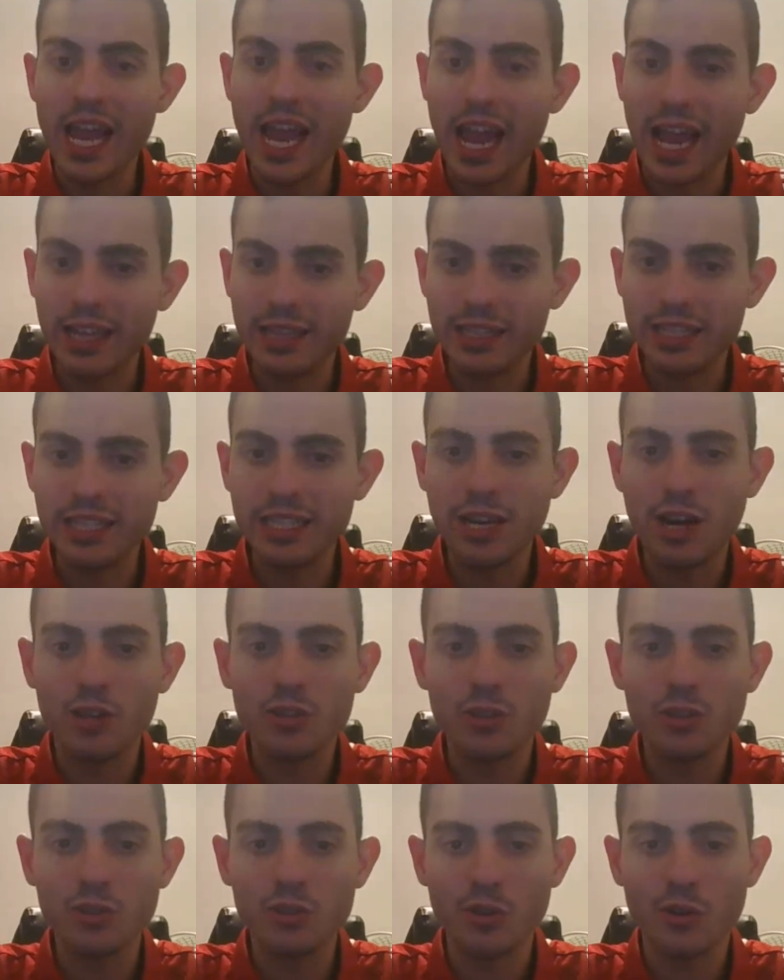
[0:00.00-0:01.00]
and the
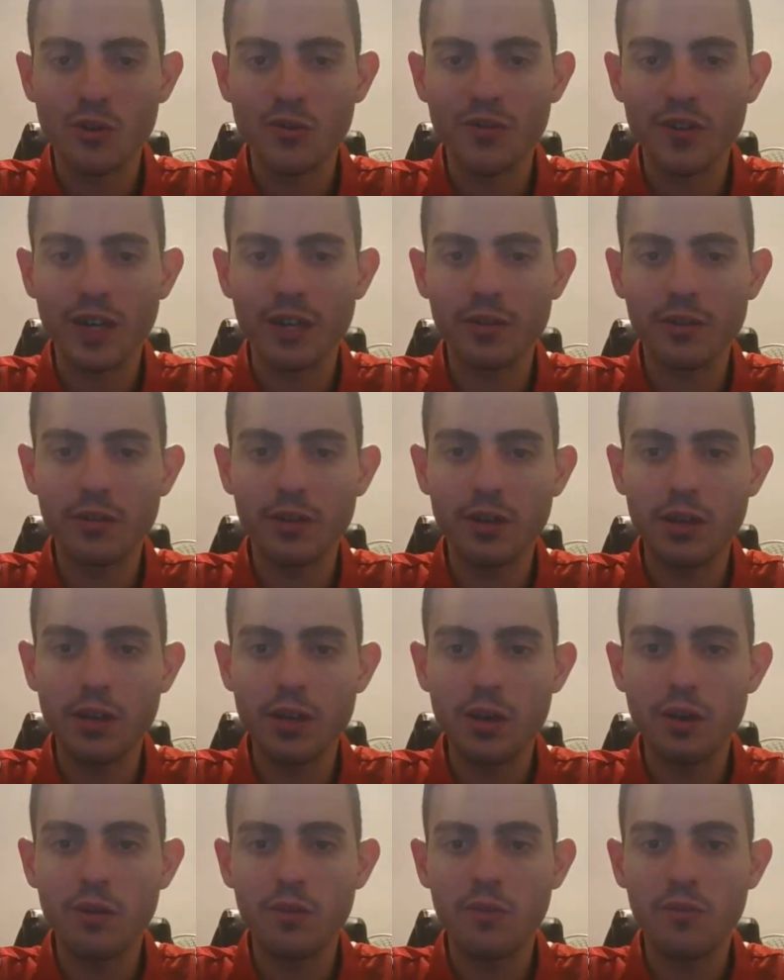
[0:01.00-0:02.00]
other survey
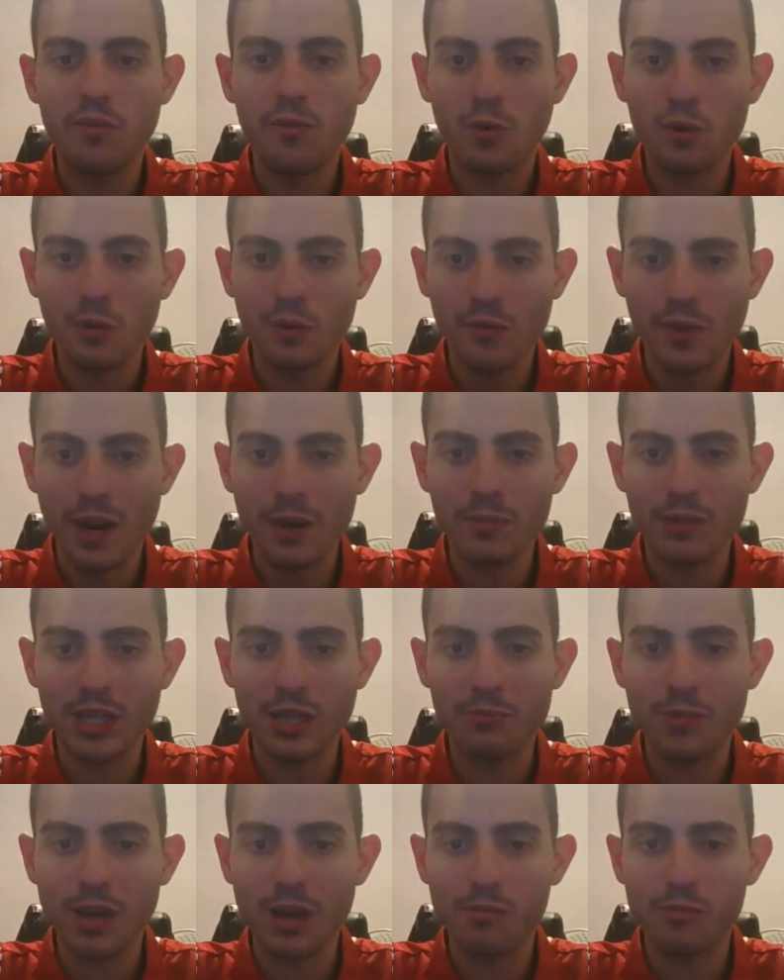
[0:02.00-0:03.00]
for the family
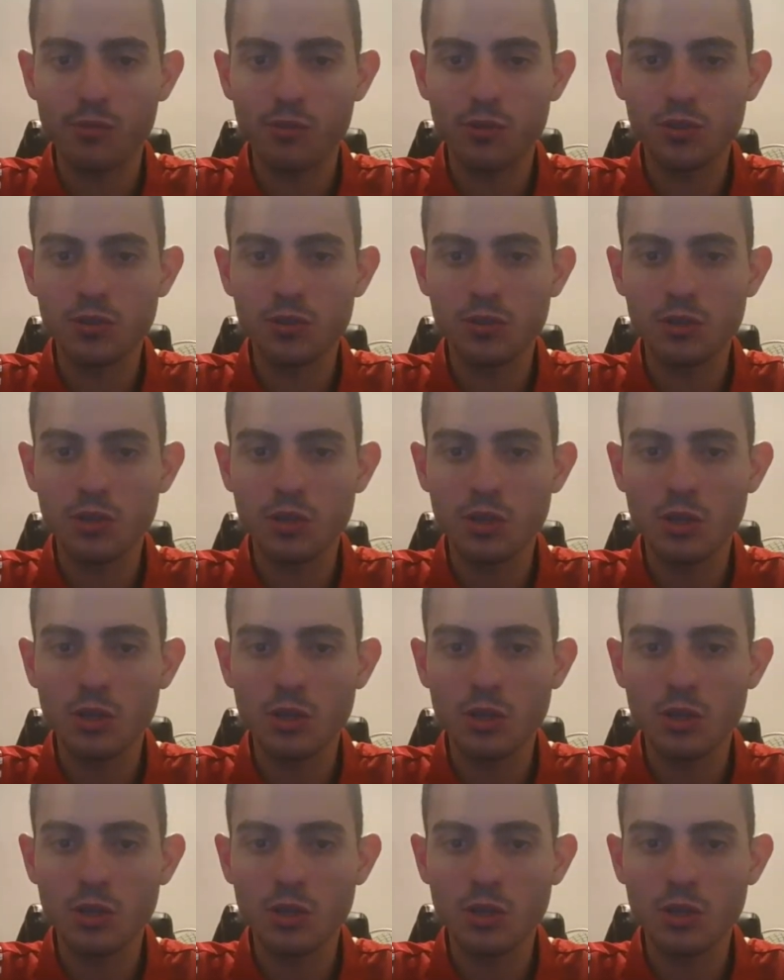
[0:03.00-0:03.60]
members,